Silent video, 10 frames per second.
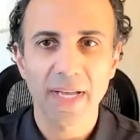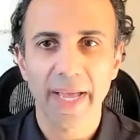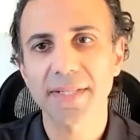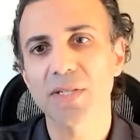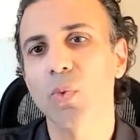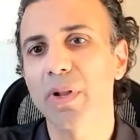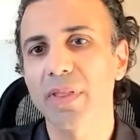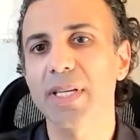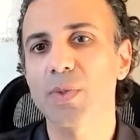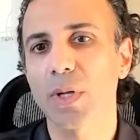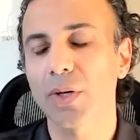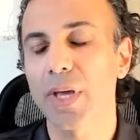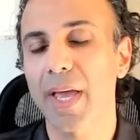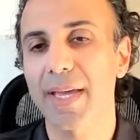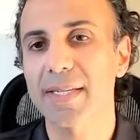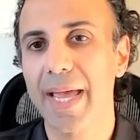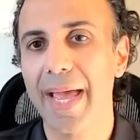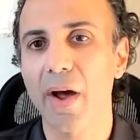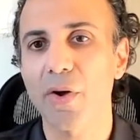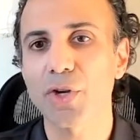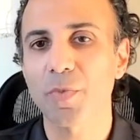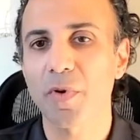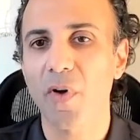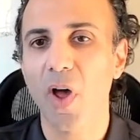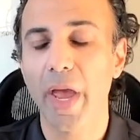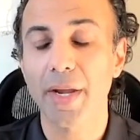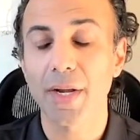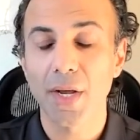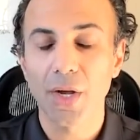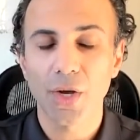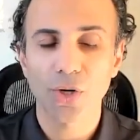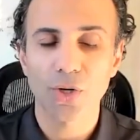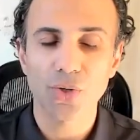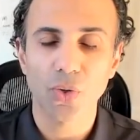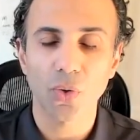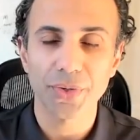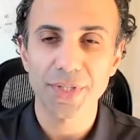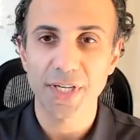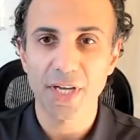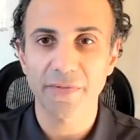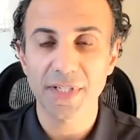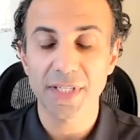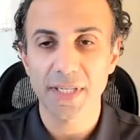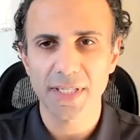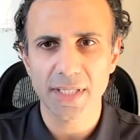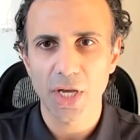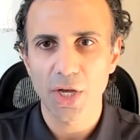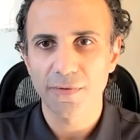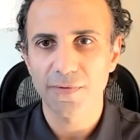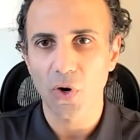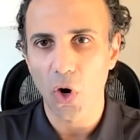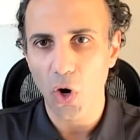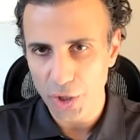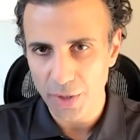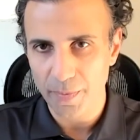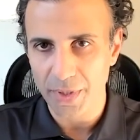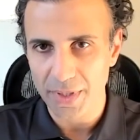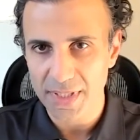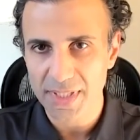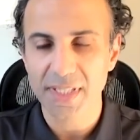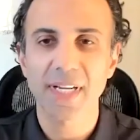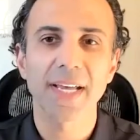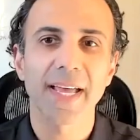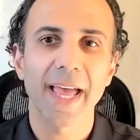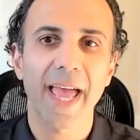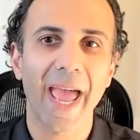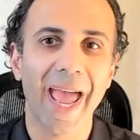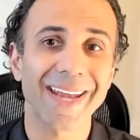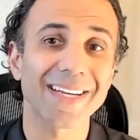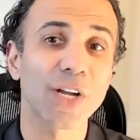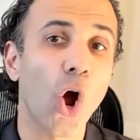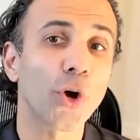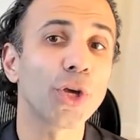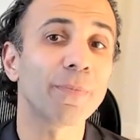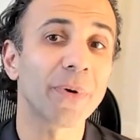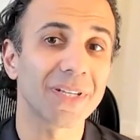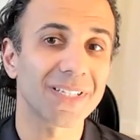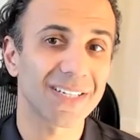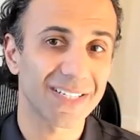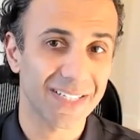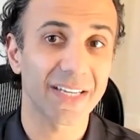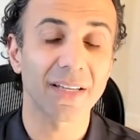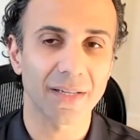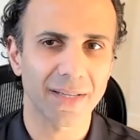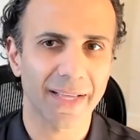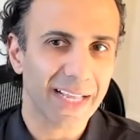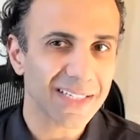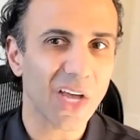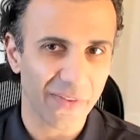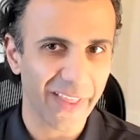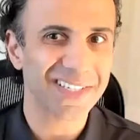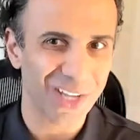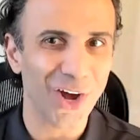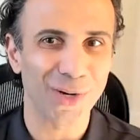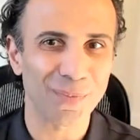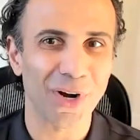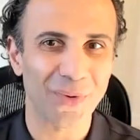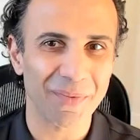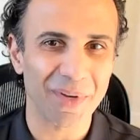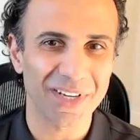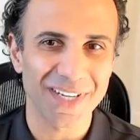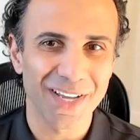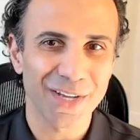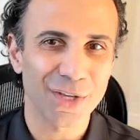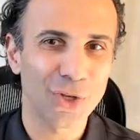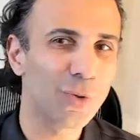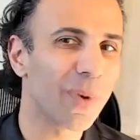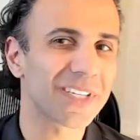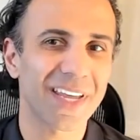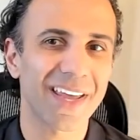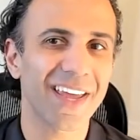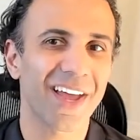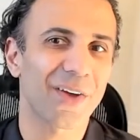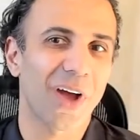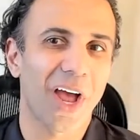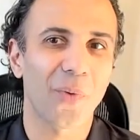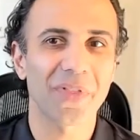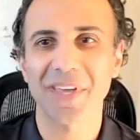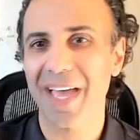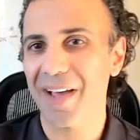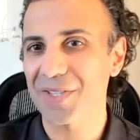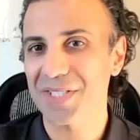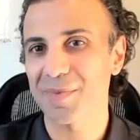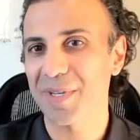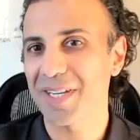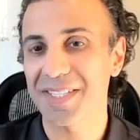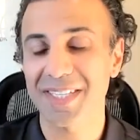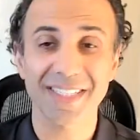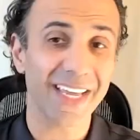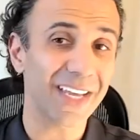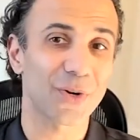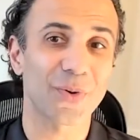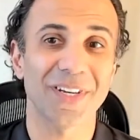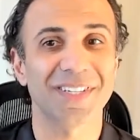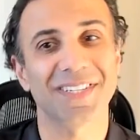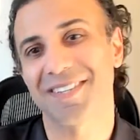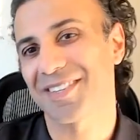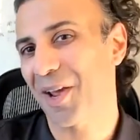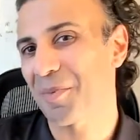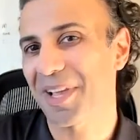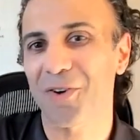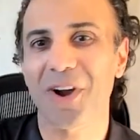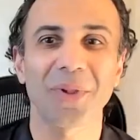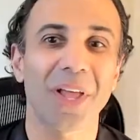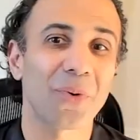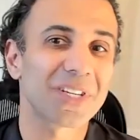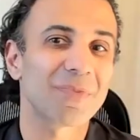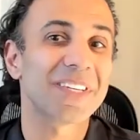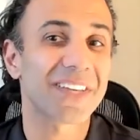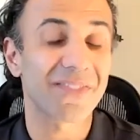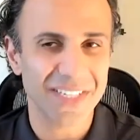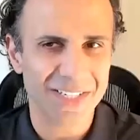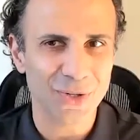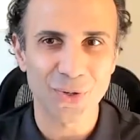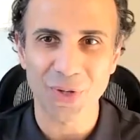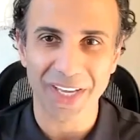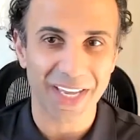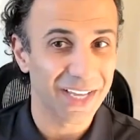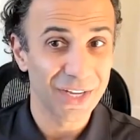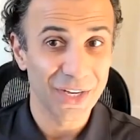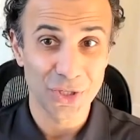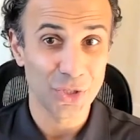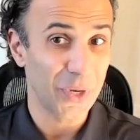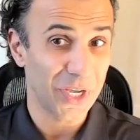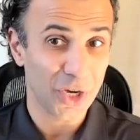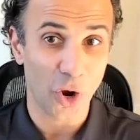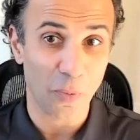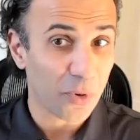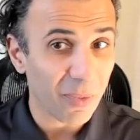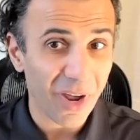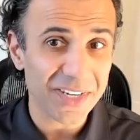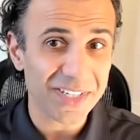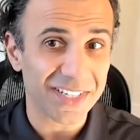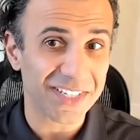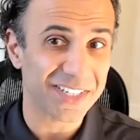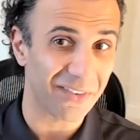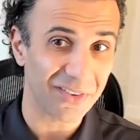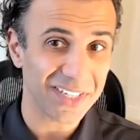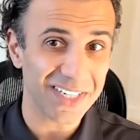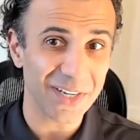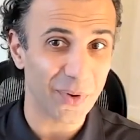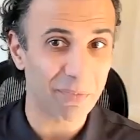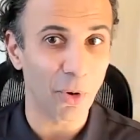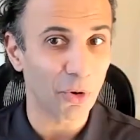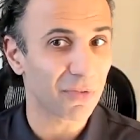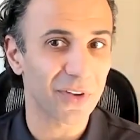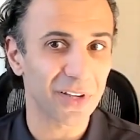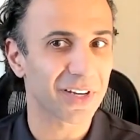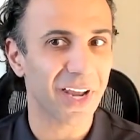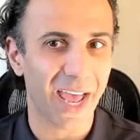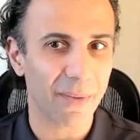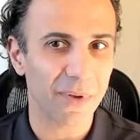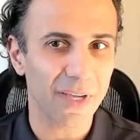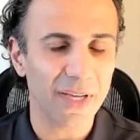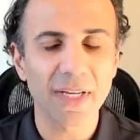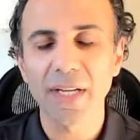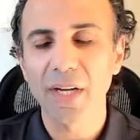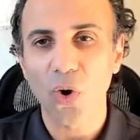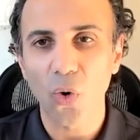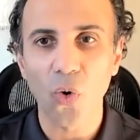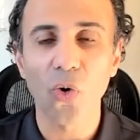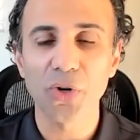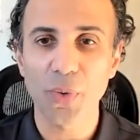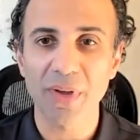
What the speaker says: And so one of the things we're looking at is, how do you provide control surfaces for occupants and an occupant singular? Like, that's the hard part, right? Because you may say, hey, I want the house to be 68 degrees. And I'm like, all right, well, I want it to be 72. Like, do we compromise at 70 and we both feel unhappy? Or do we